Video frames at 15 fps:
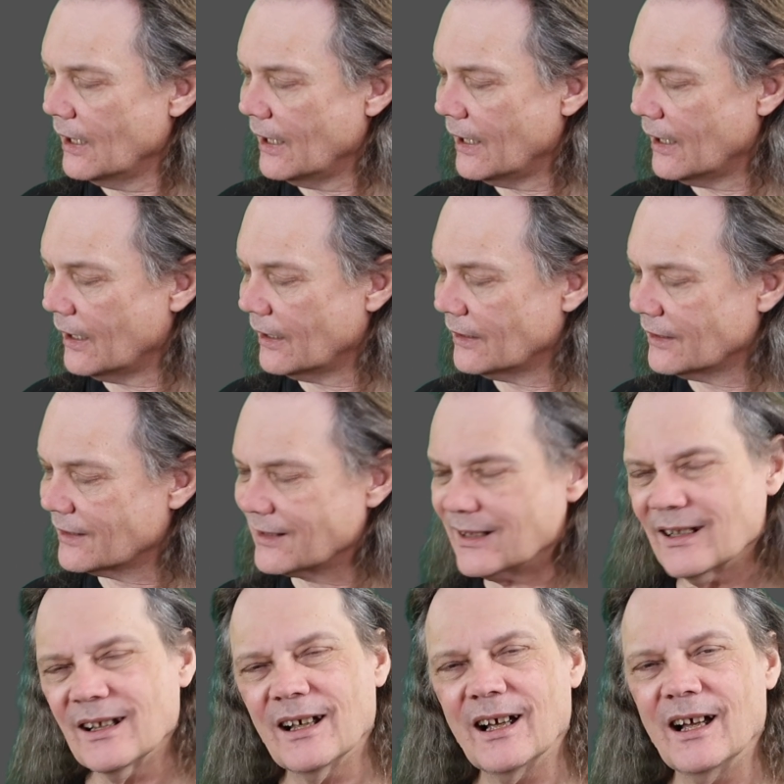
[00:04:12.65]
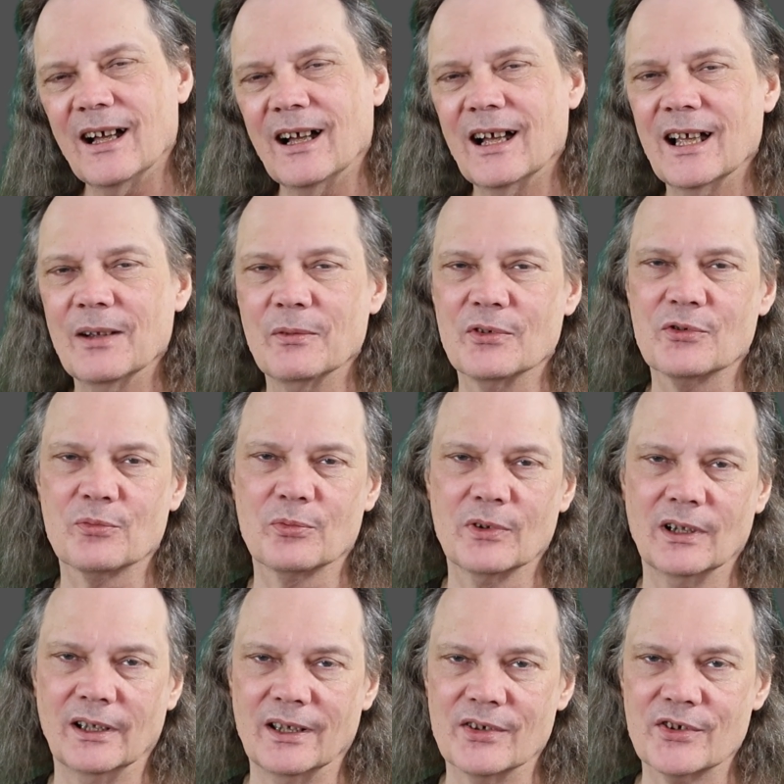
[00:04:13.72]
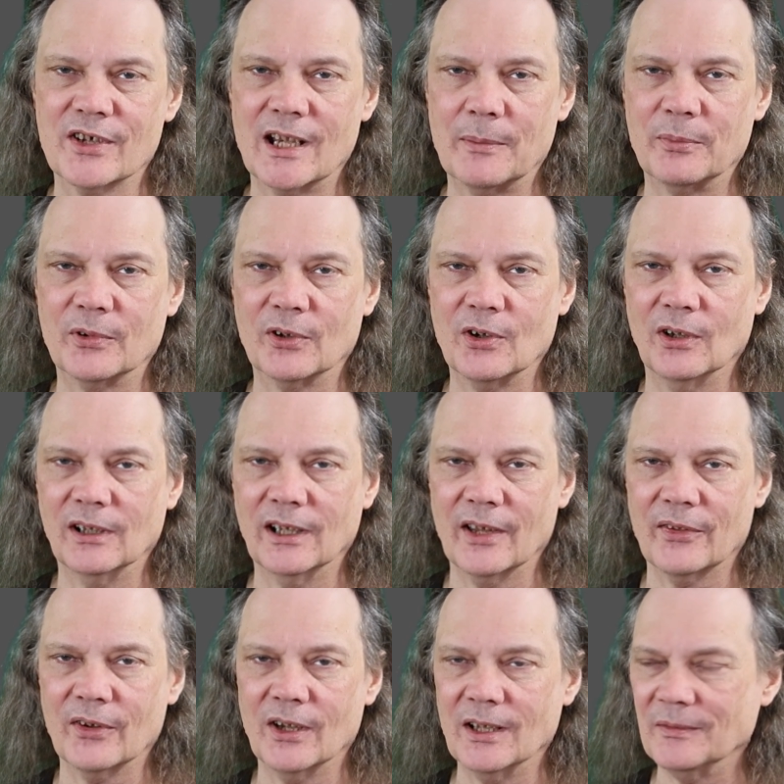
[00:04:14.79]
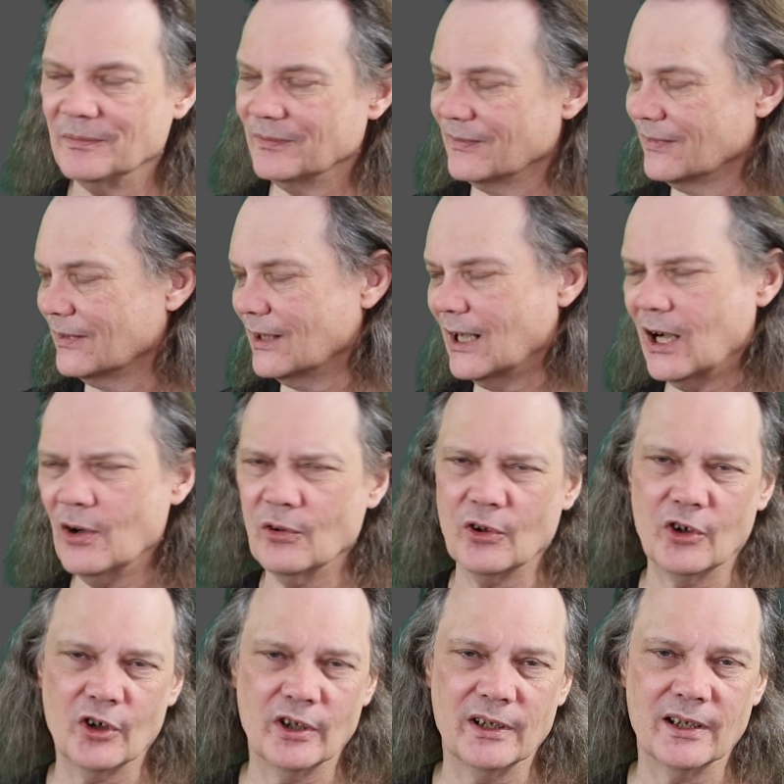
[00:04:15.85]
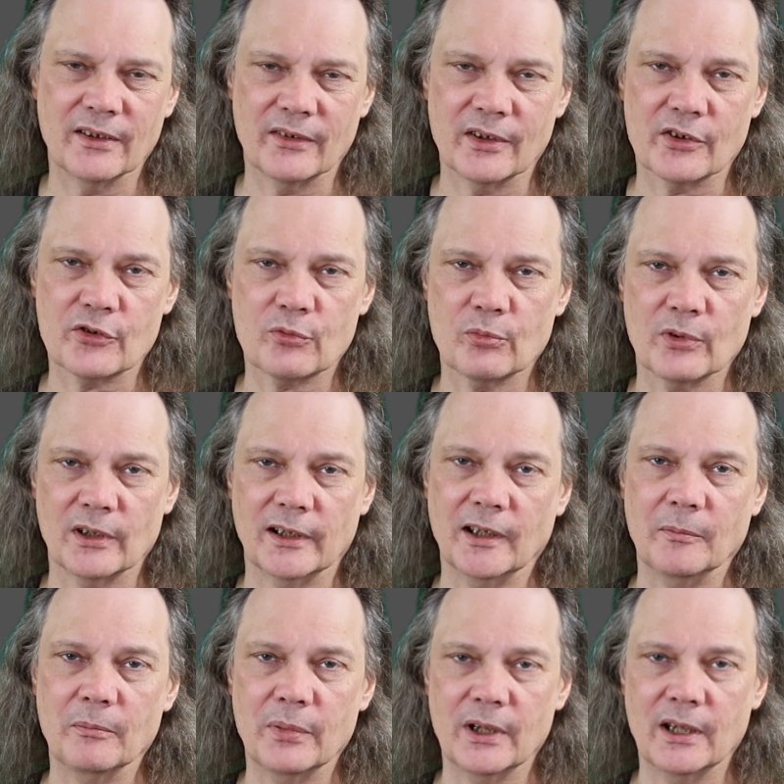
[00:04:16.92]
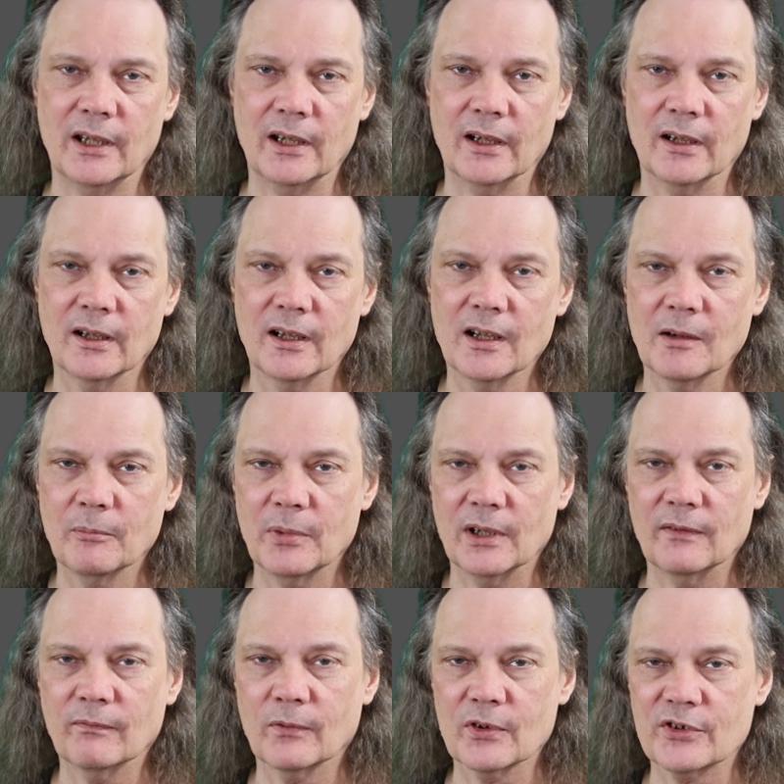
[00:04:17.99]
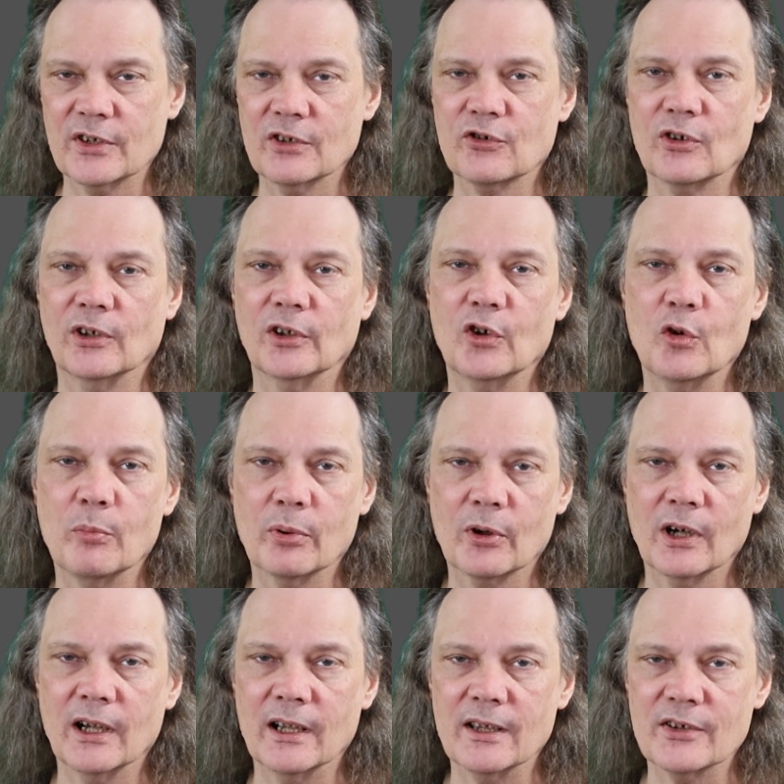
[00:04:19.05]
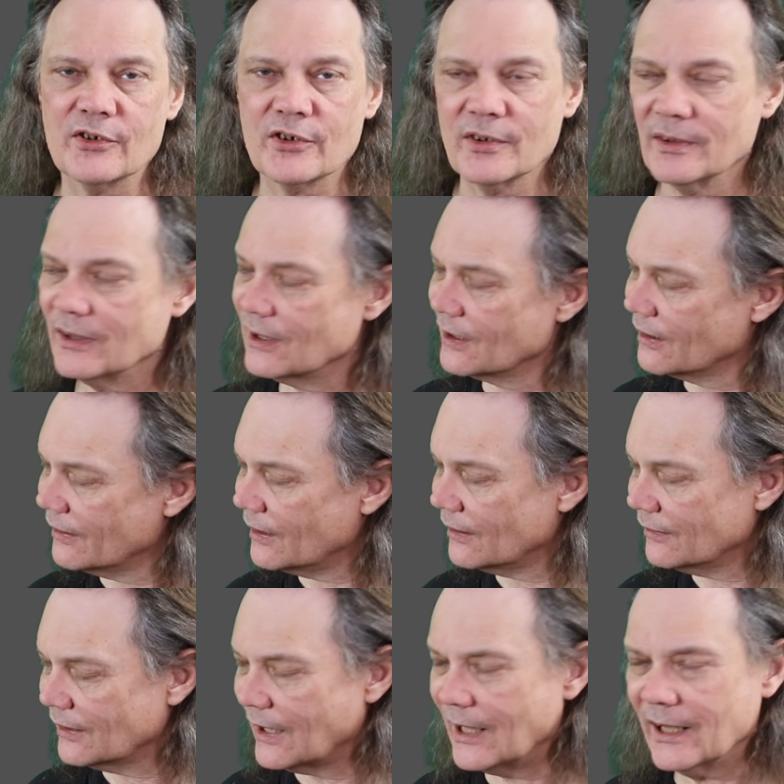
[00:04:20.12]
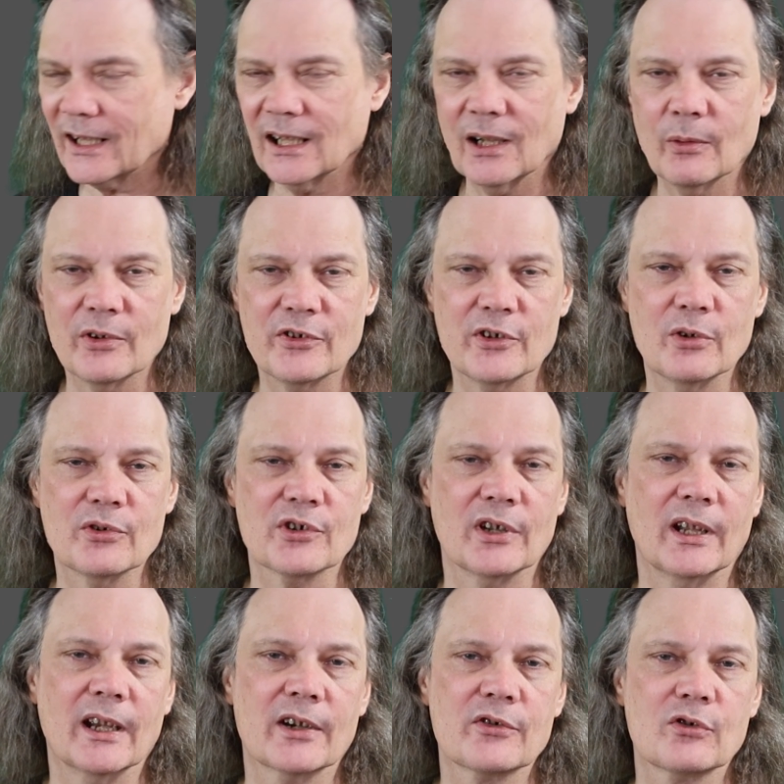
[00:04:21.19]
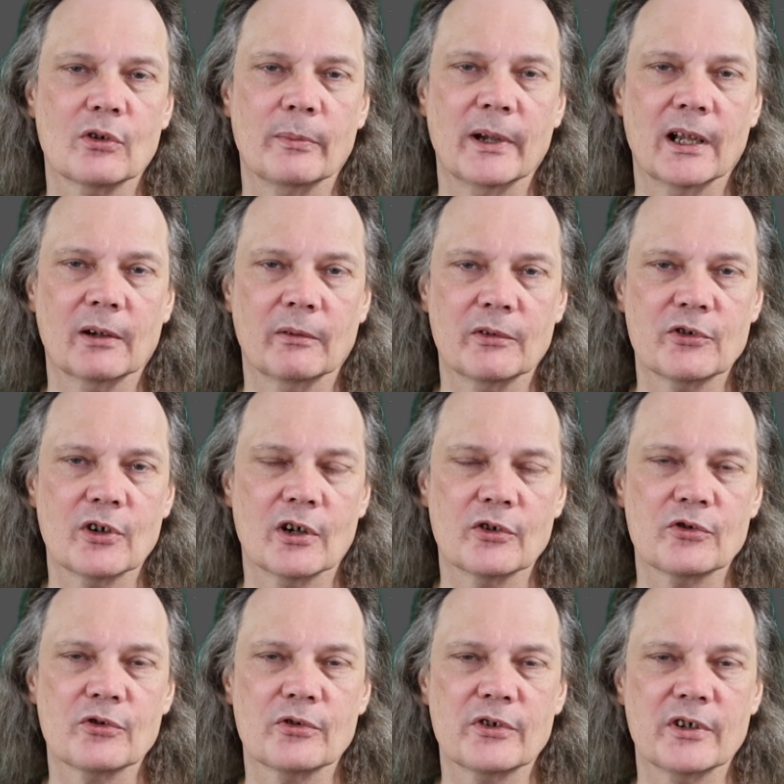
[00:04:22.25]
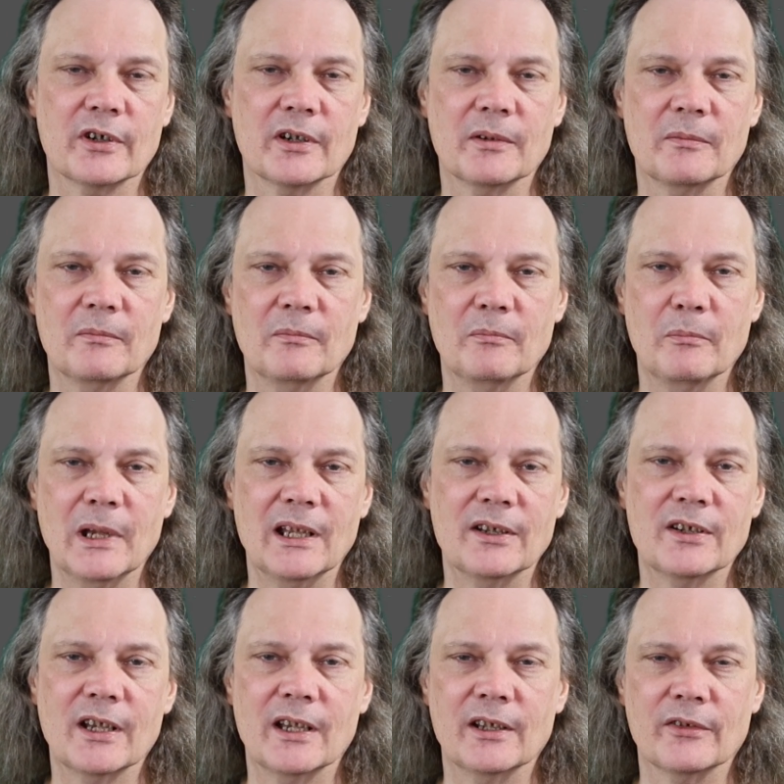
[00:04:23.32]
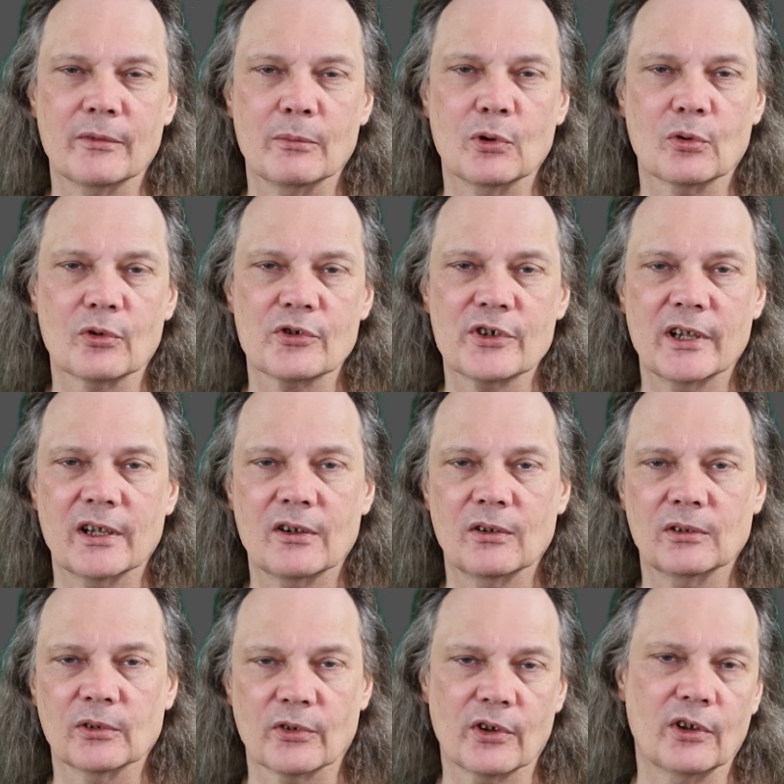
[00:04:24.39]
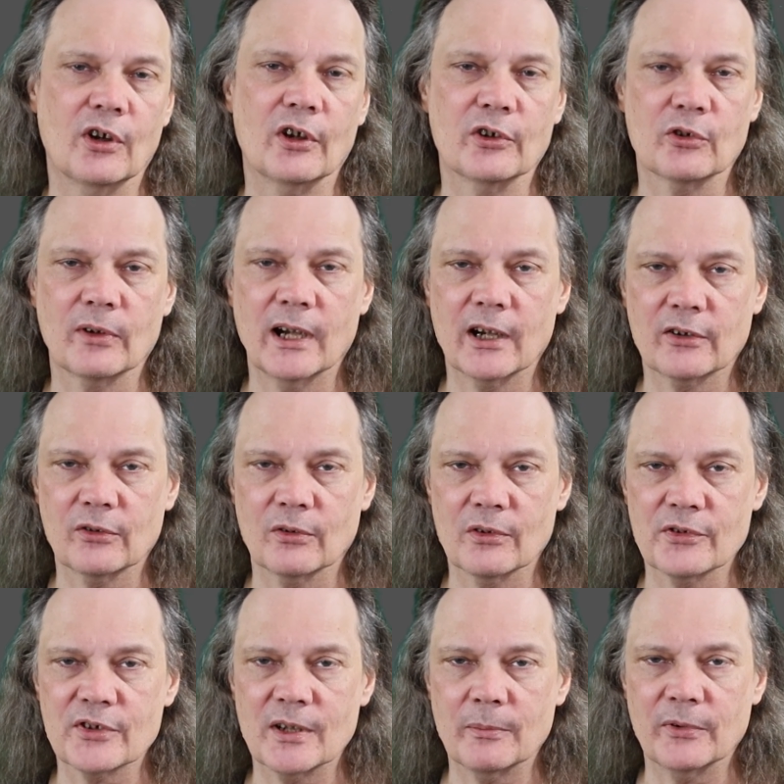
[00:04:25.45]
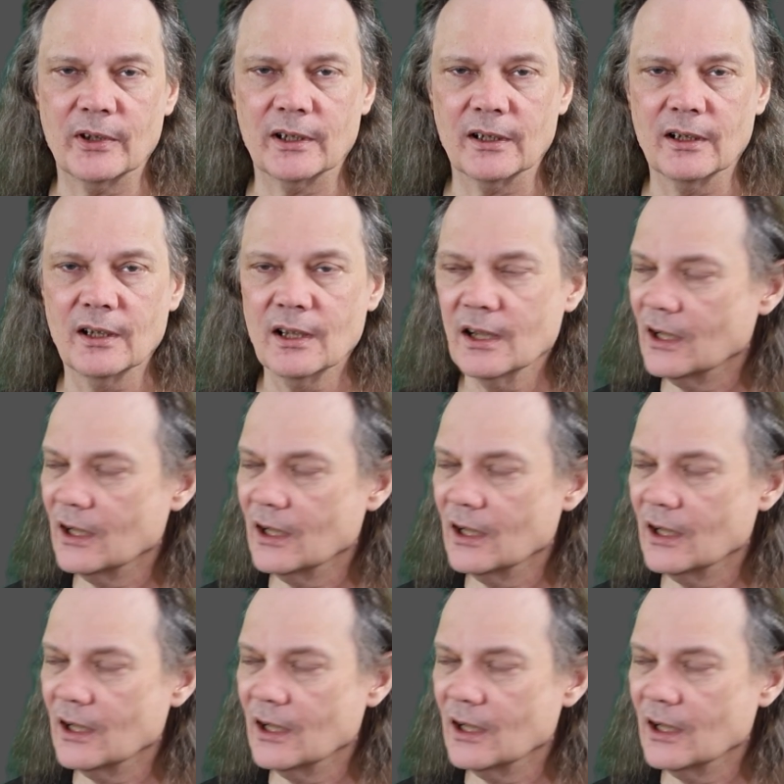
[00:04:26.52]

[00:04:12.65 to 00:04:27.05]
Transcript: And I was really skeptical. I thought, how good can this really be? But for such a low price, well, I can always use an extra battery charger to maintain the motorcycle or the lawn tractor or something.